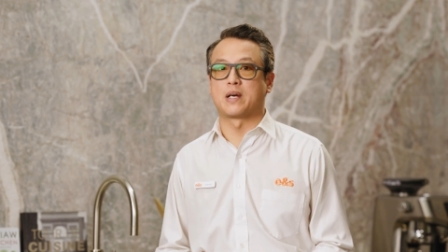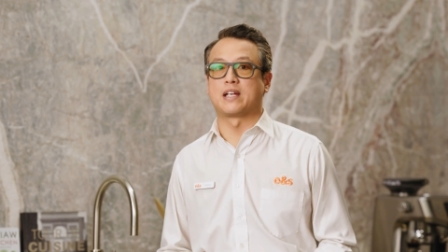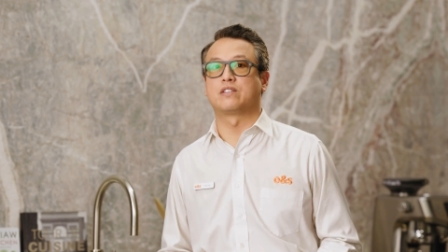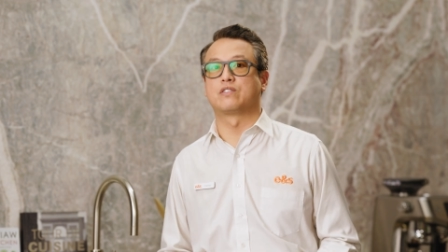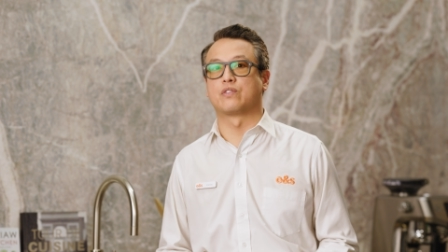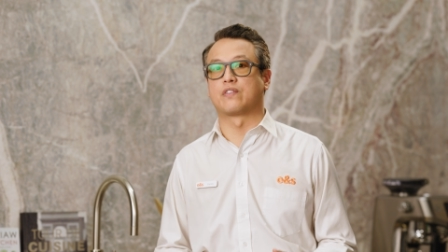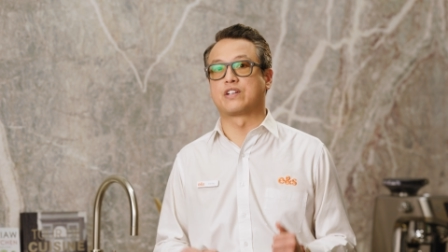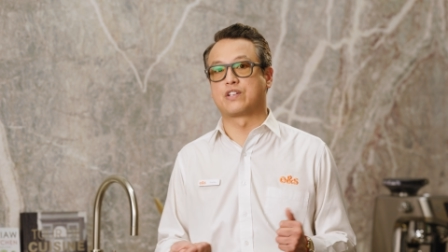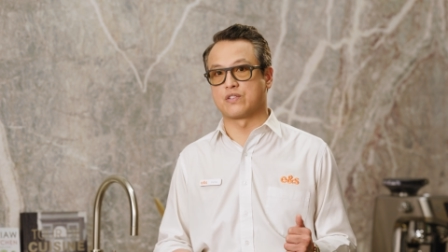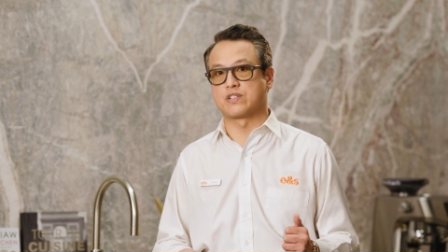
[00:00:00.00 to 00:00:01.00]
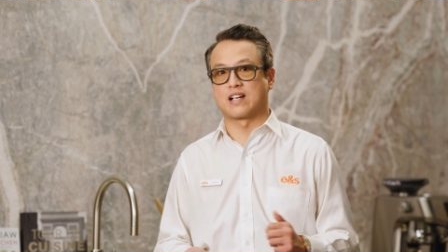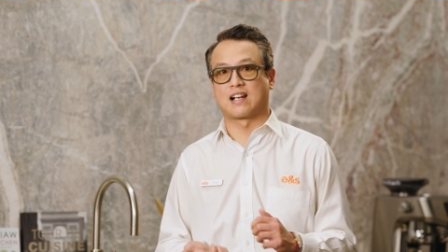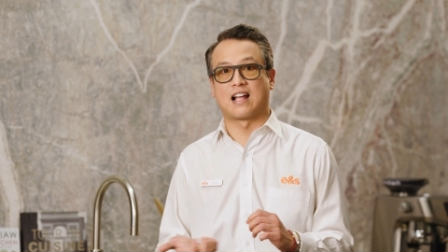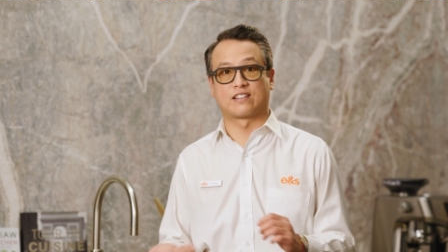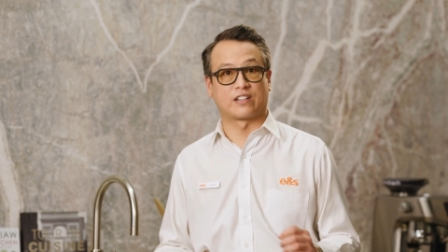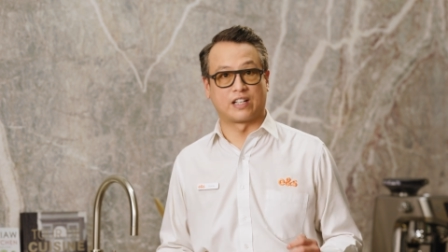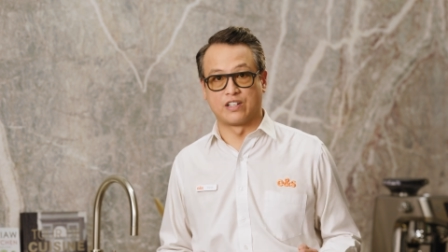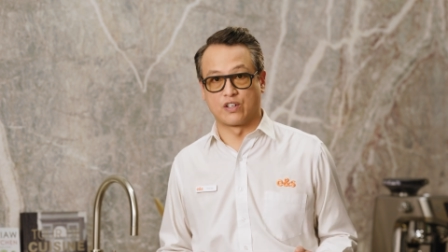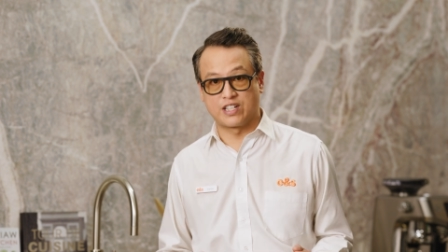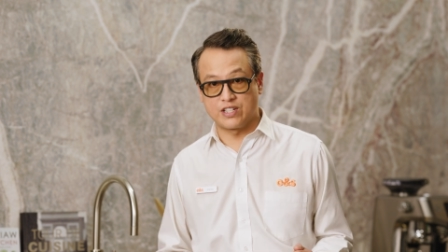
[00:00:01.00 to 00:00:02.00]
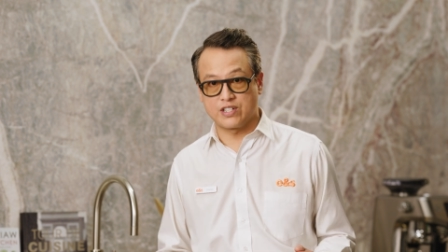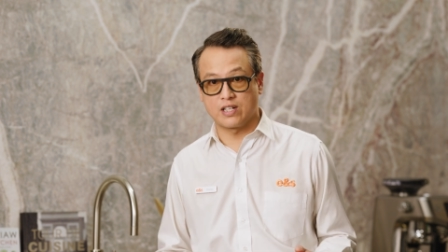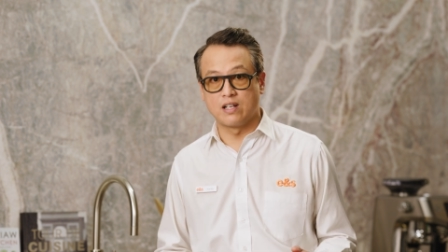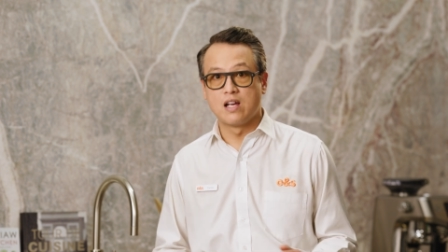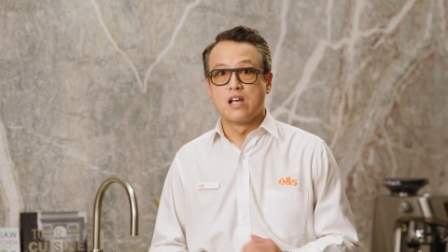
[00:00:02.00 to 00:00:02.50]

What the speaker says: way to reduce the clutter in your kitchen,